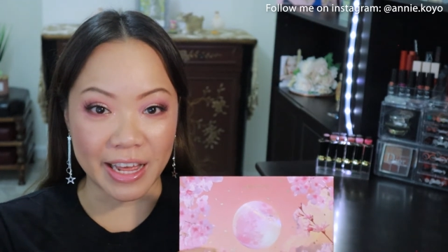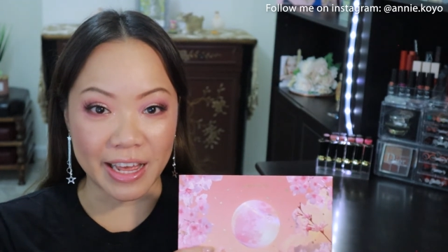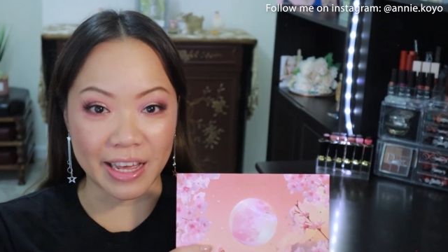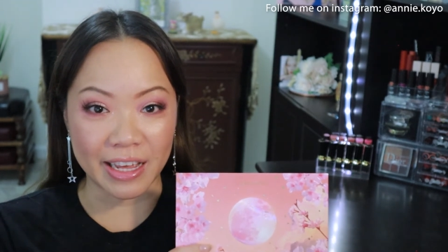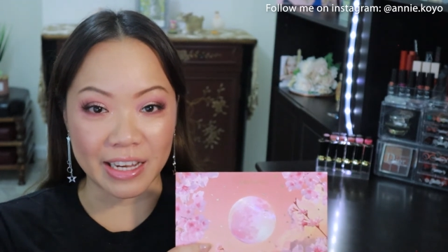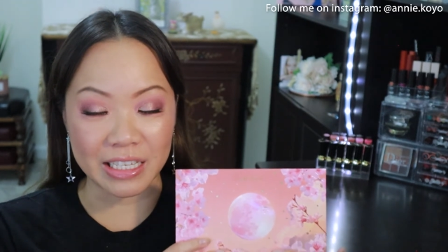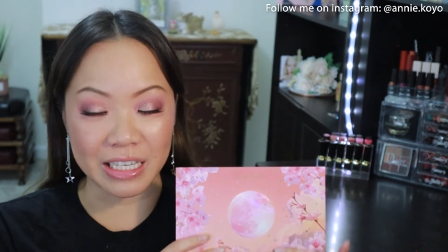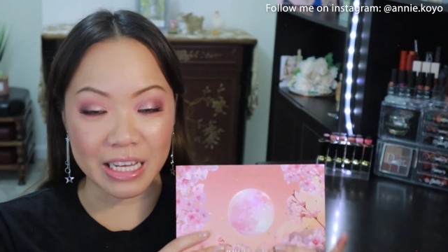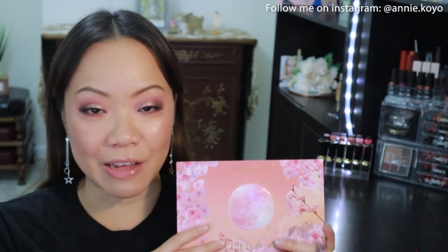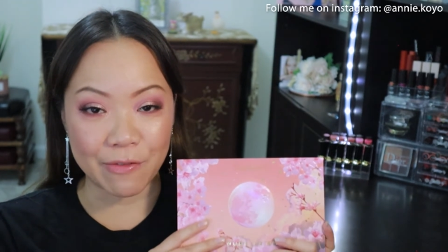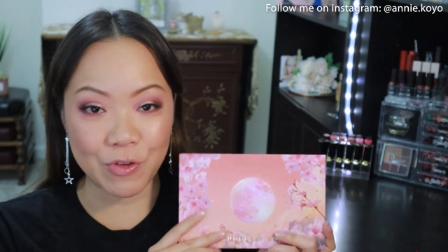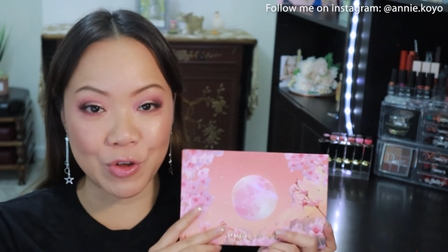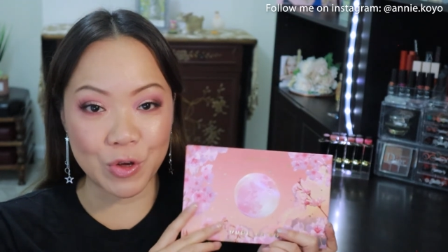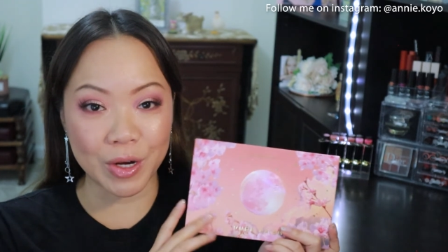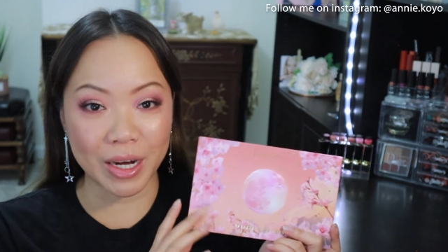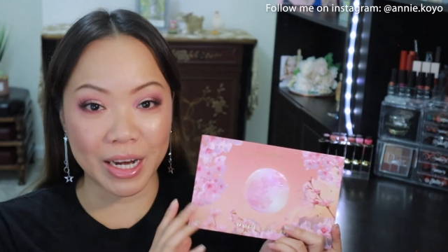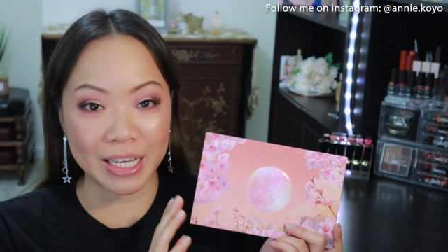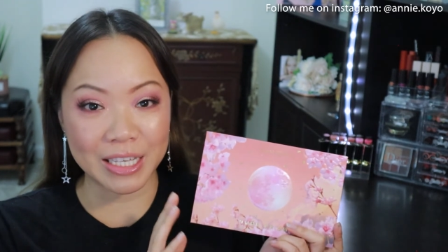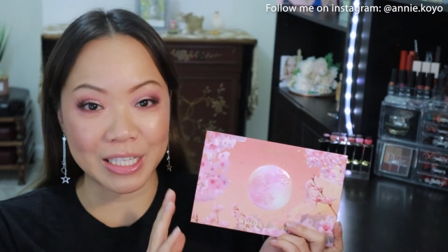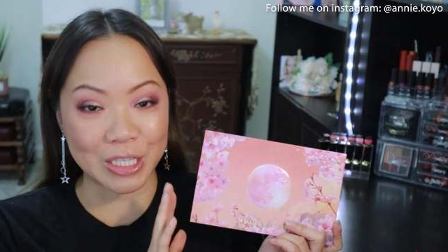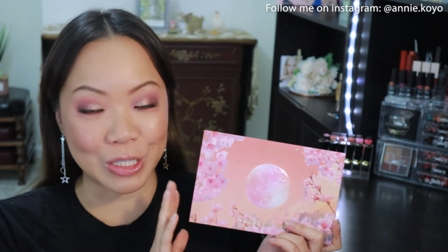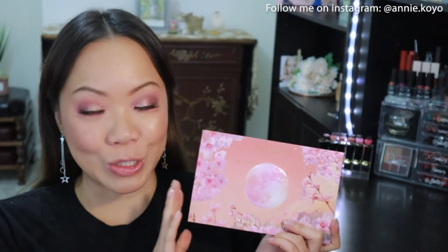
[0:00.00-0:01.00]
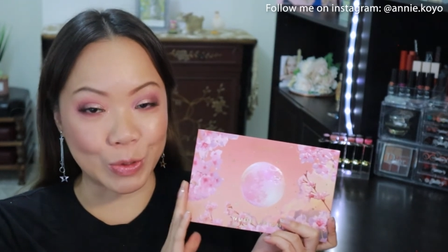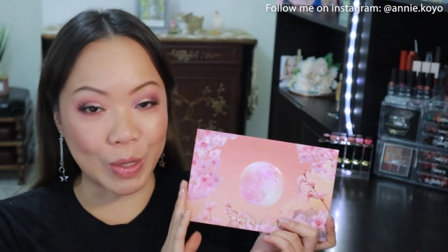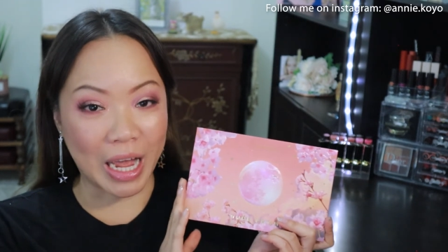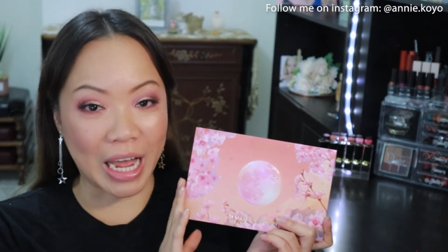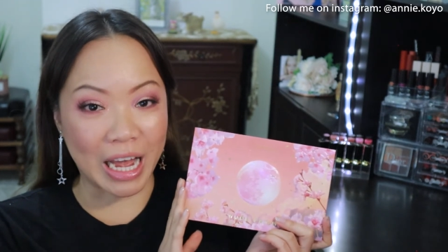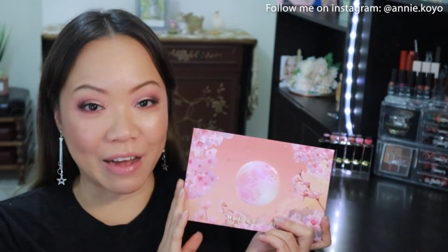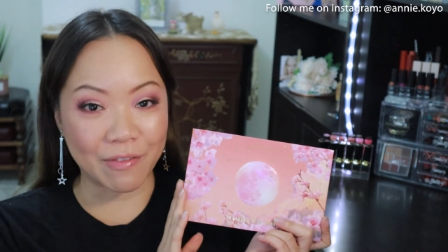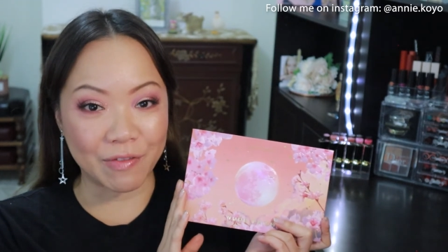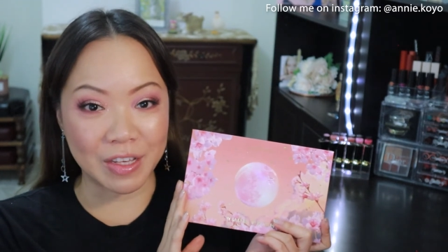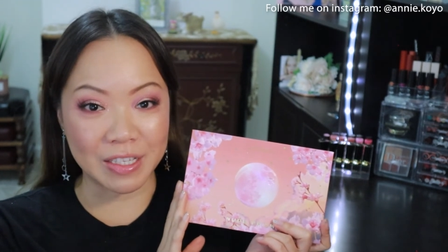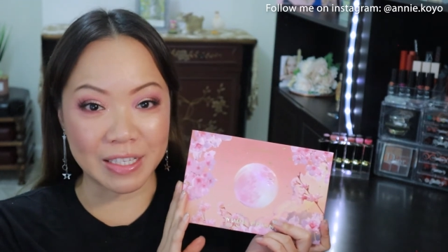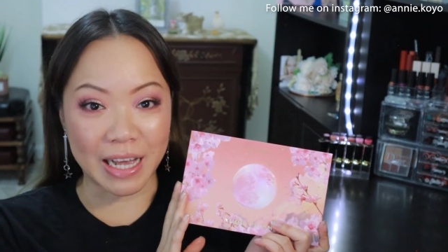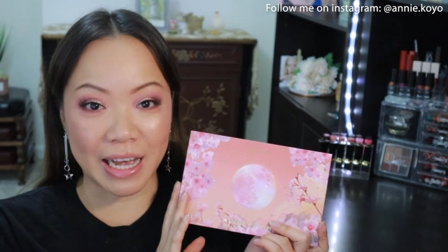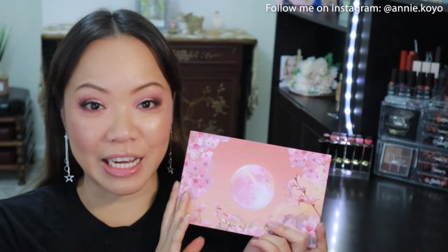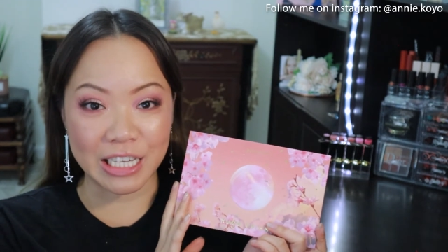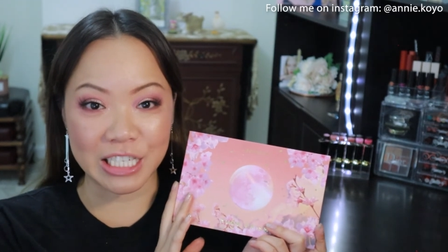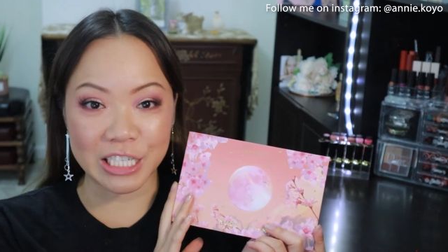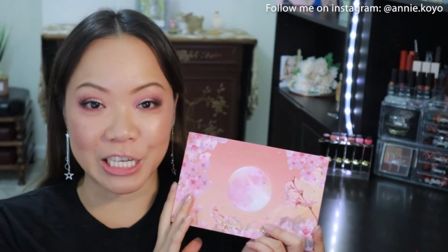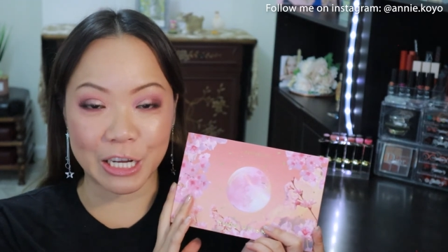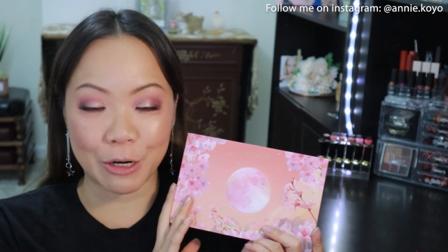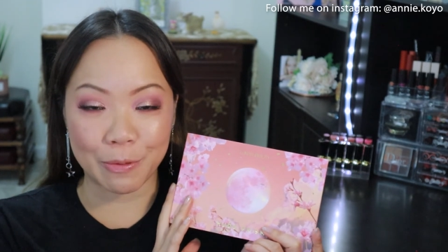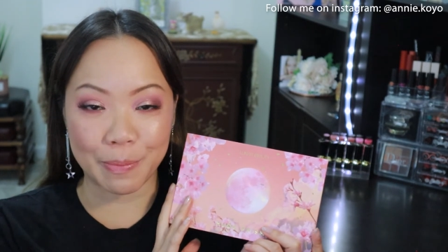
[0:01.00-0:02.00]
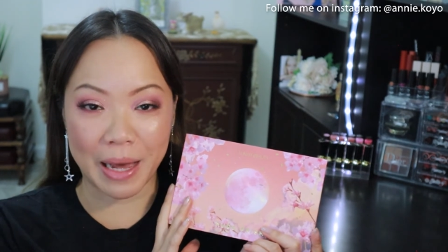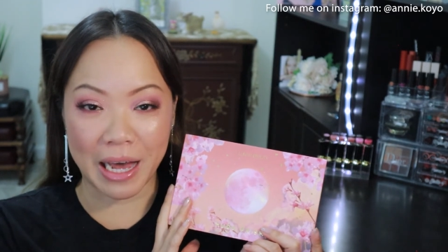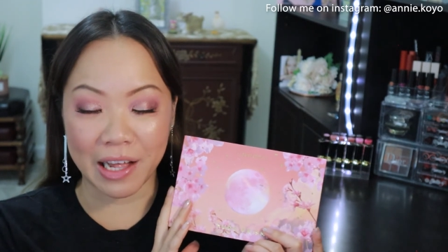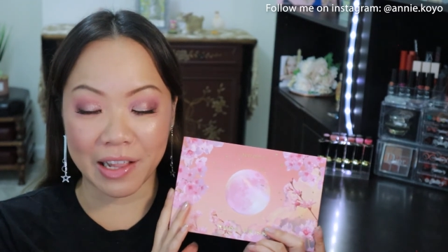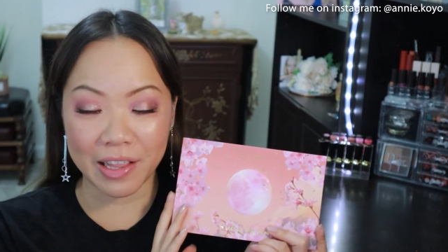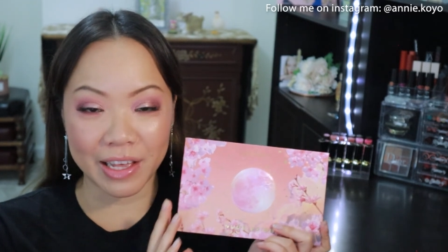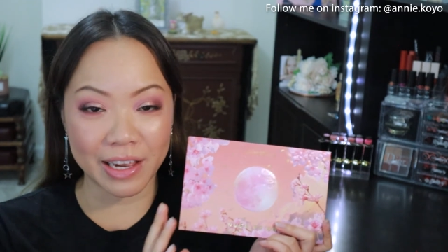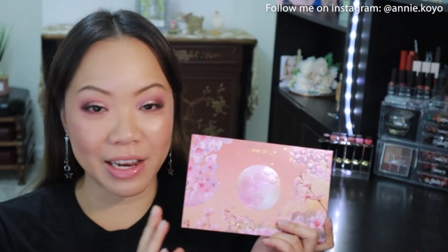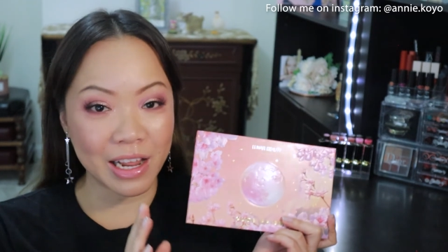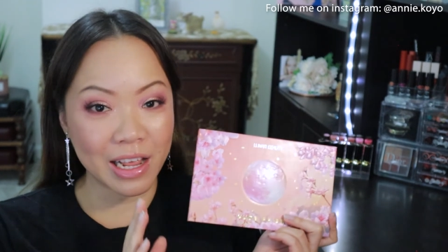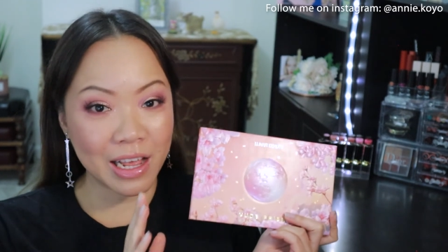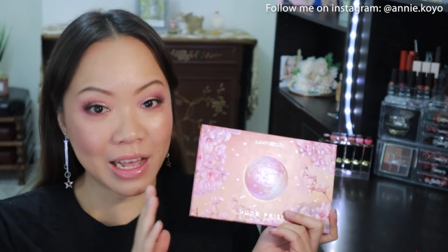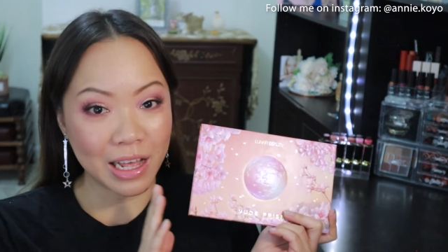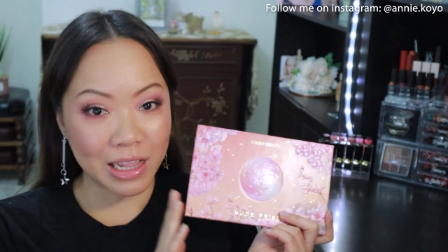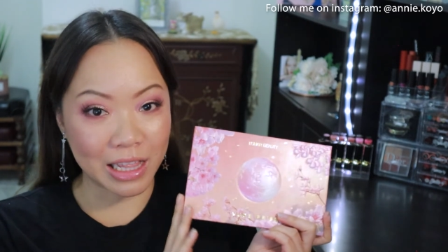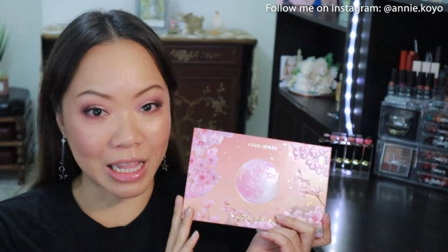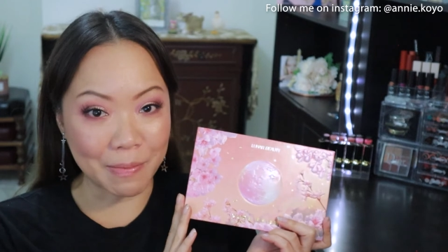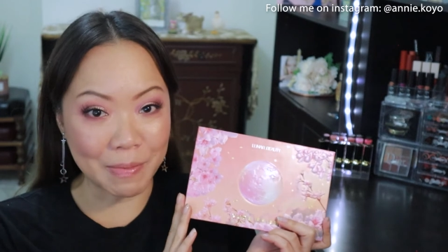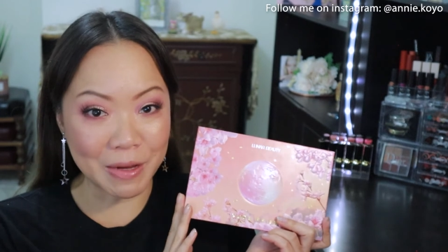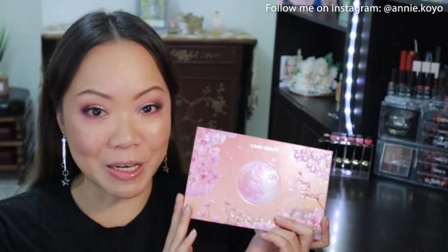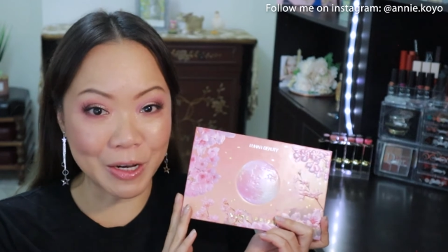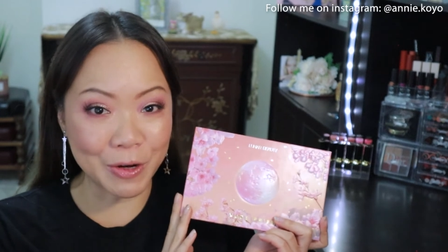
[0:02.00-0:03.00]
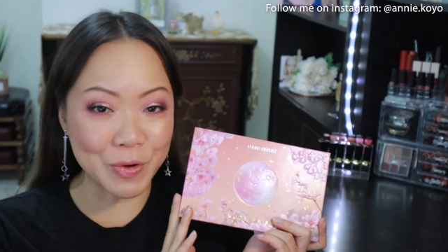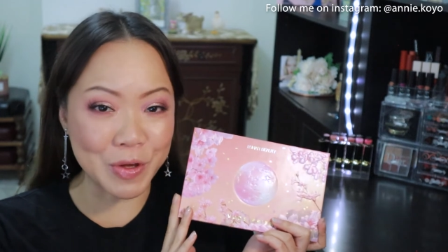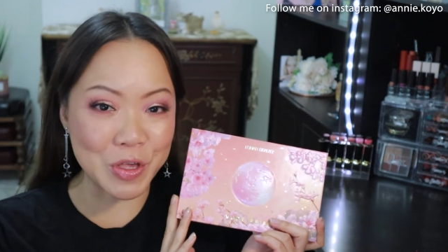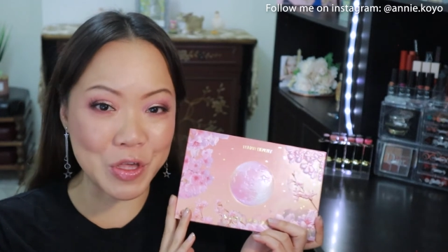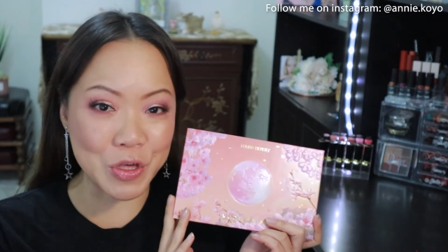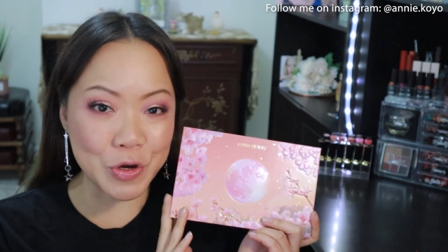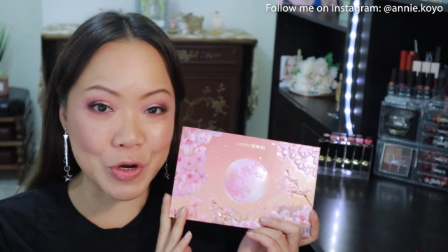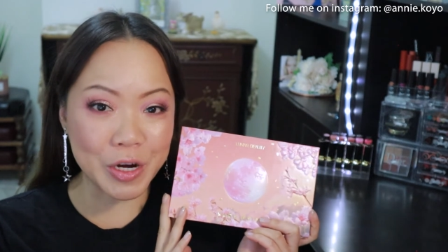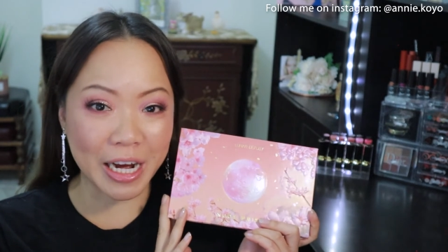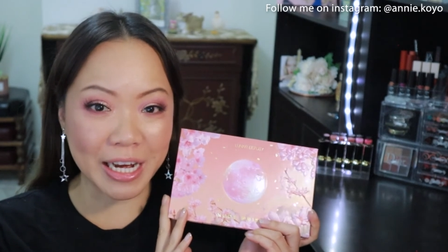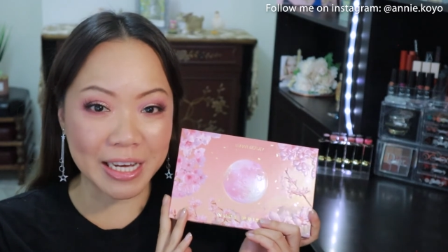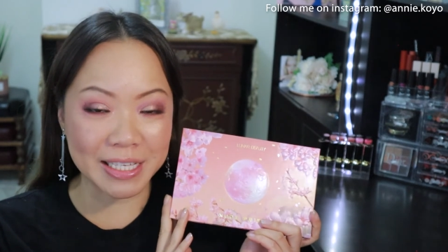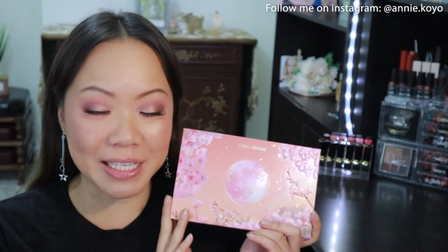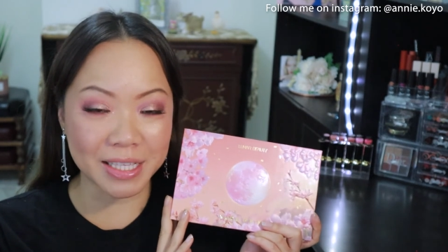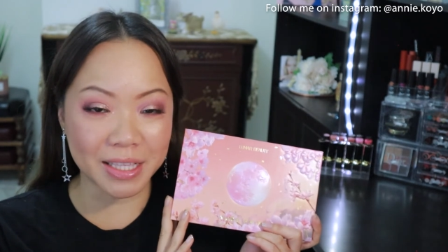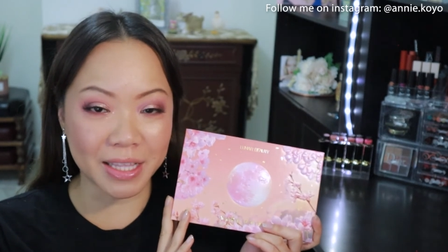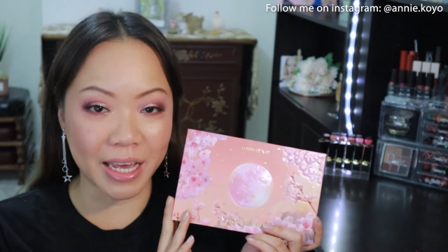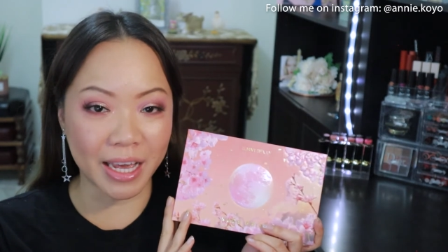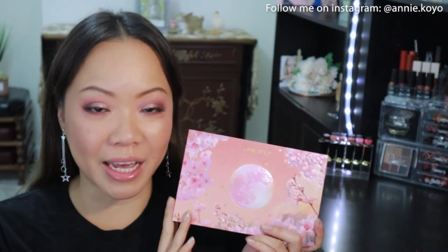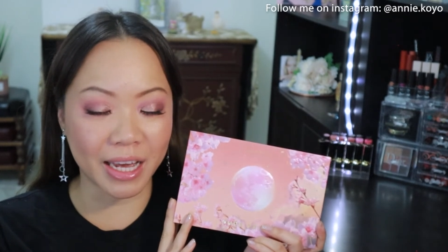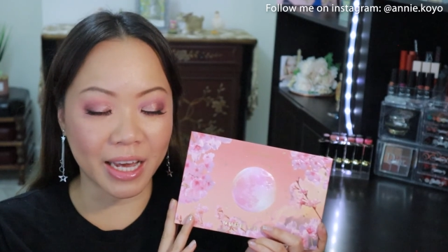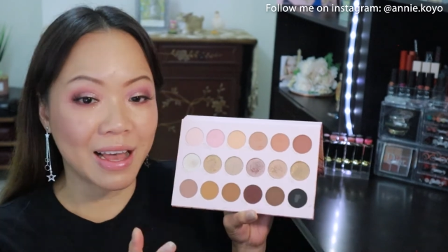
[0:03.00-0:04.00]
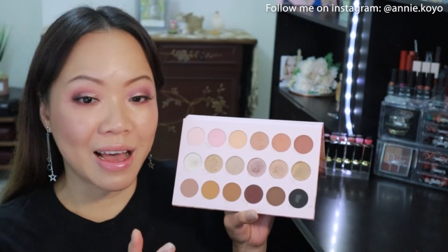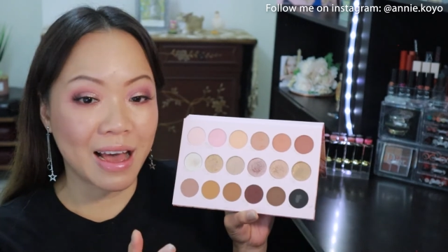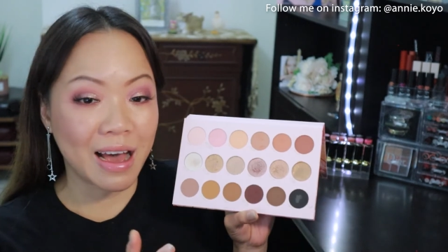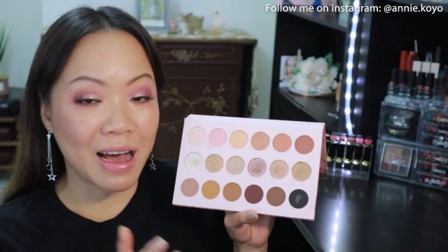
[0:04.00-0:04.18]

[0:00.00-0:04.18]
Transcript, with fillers: And if you guys do have this eyeshadow palette, let me know what you guys think.